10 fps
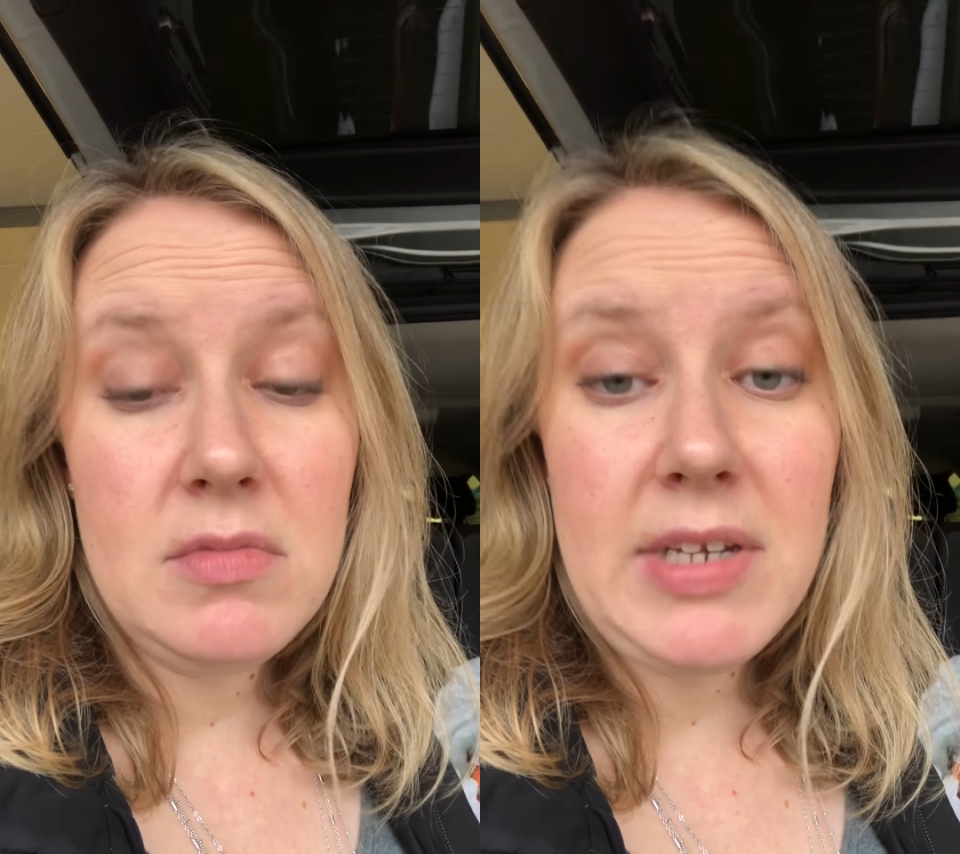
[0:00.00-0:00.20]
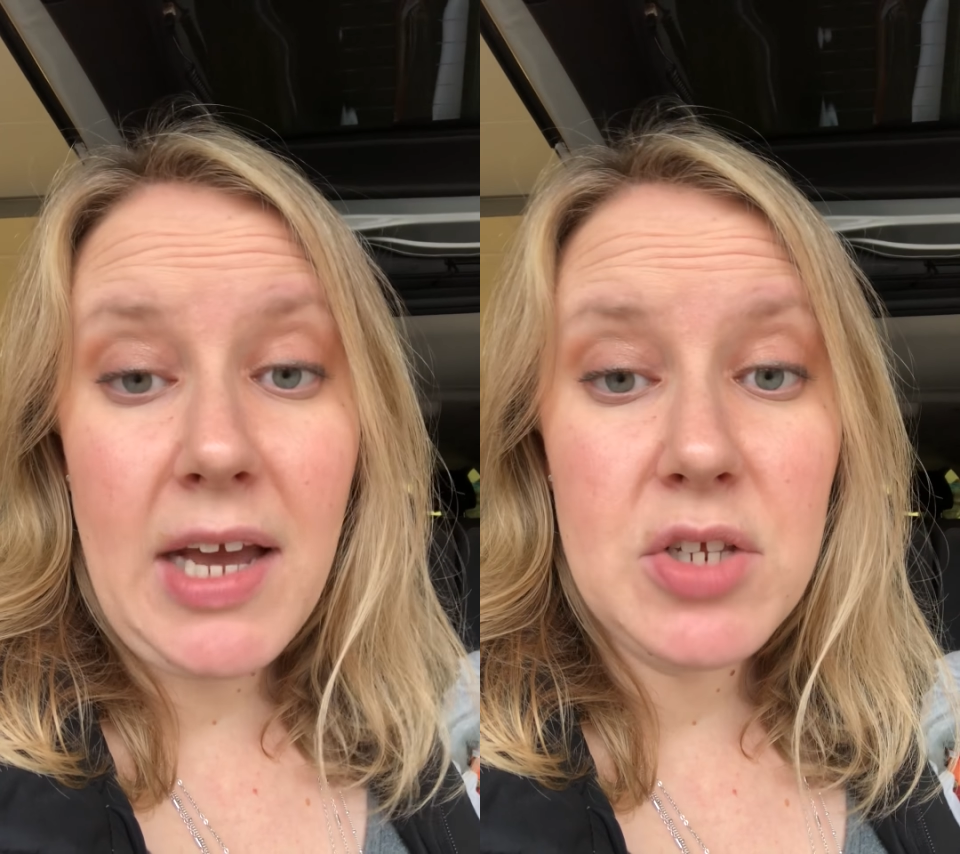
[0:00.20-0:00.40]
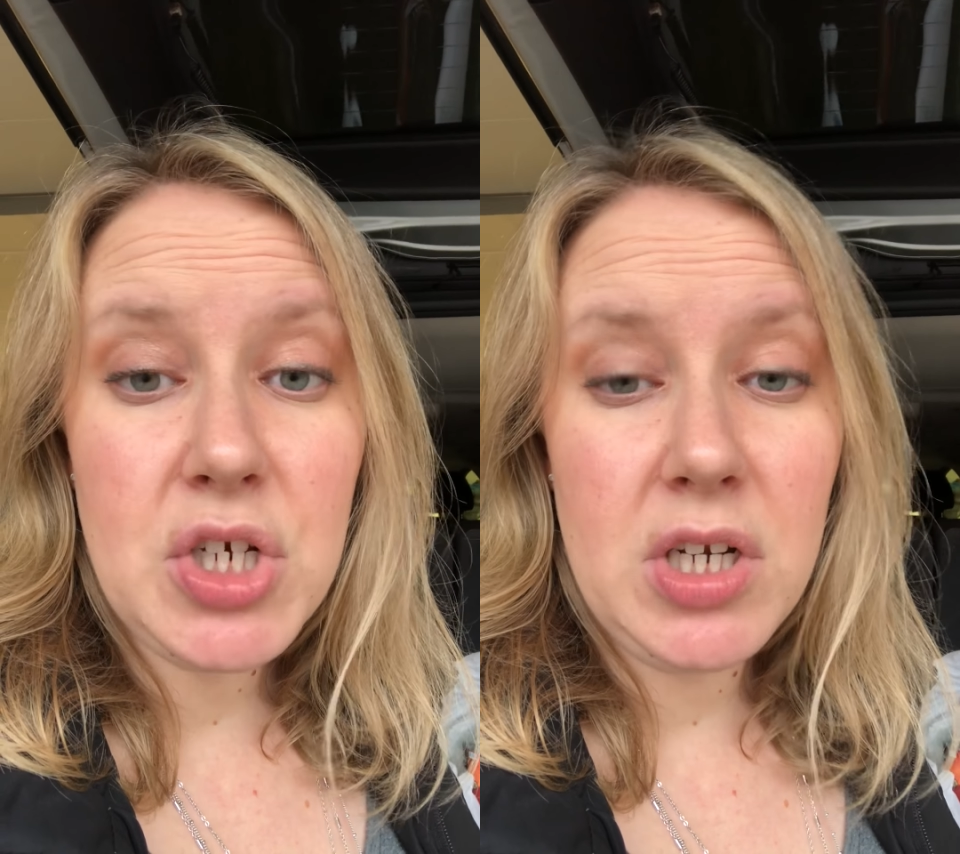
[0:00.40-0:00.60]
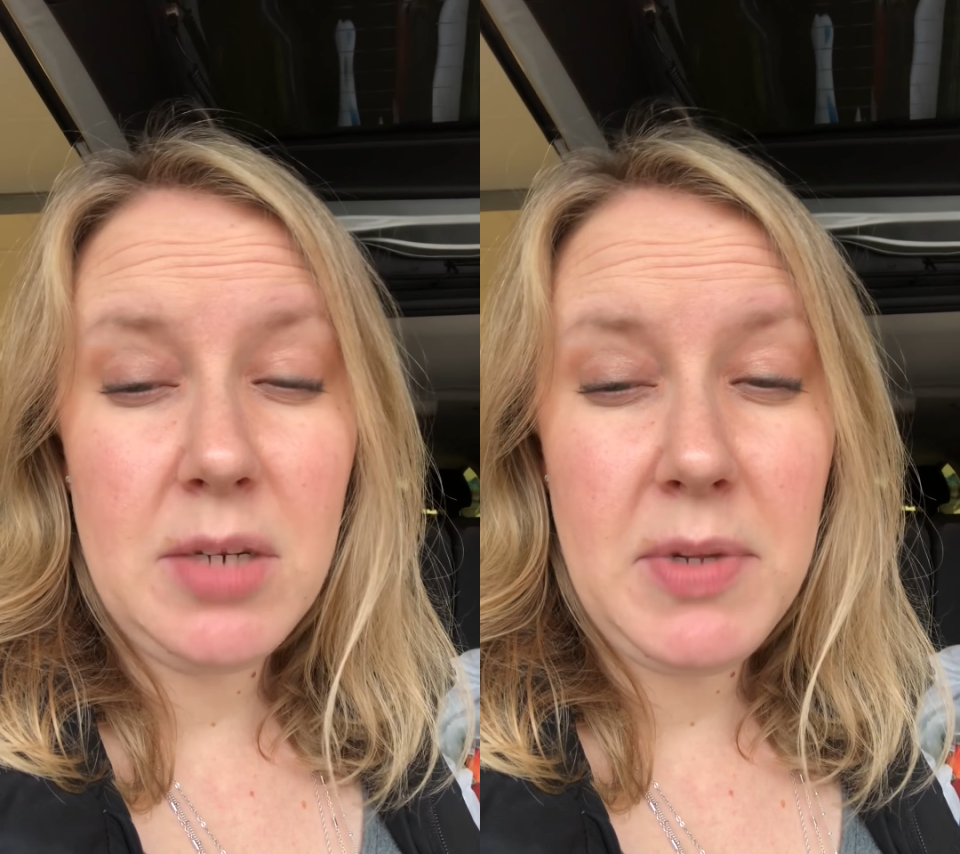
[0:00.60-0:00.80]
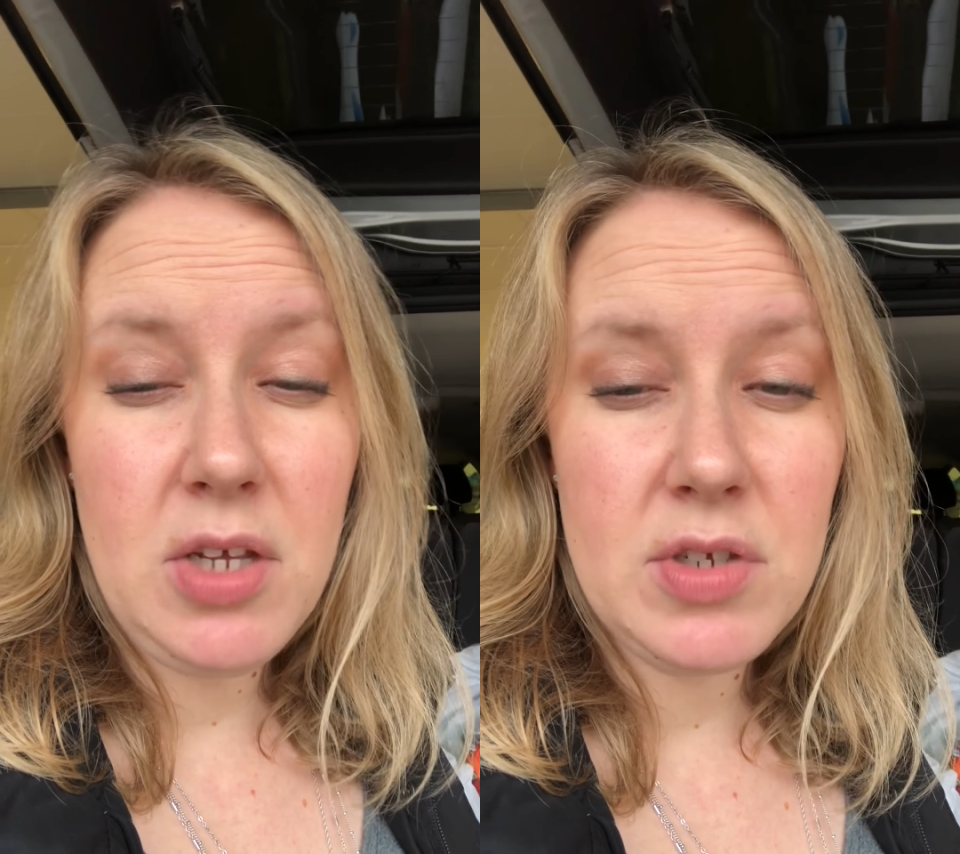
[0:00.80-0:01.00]
now starting
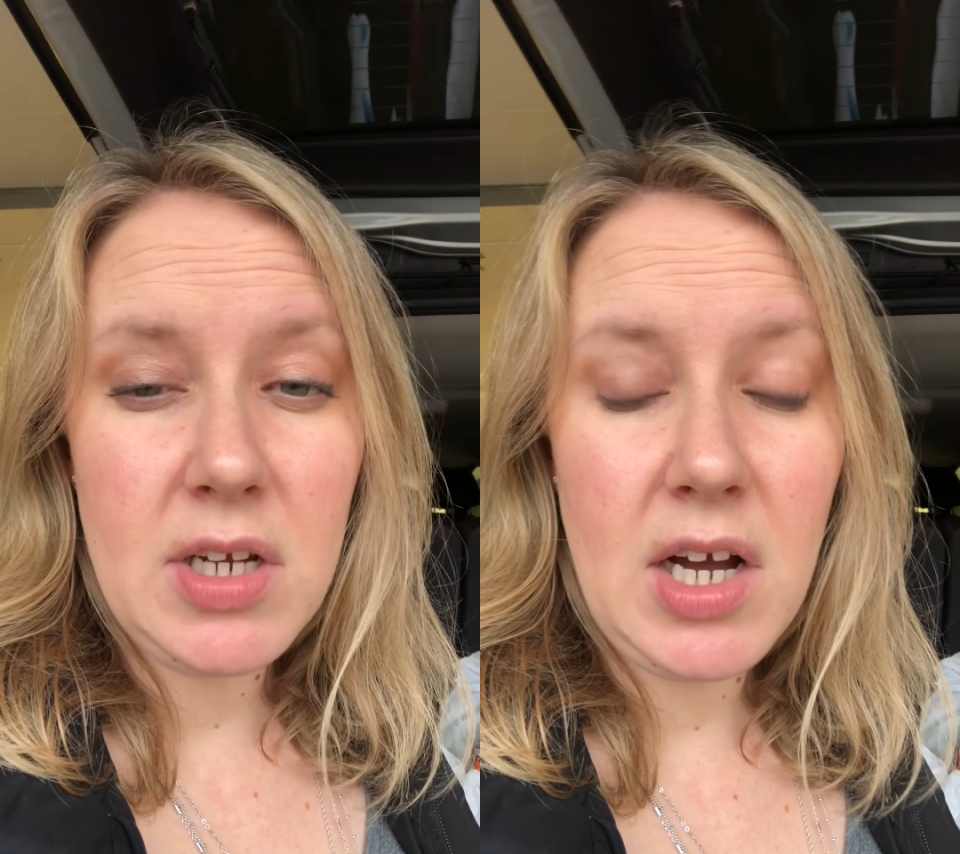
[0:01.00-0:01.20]
to be used in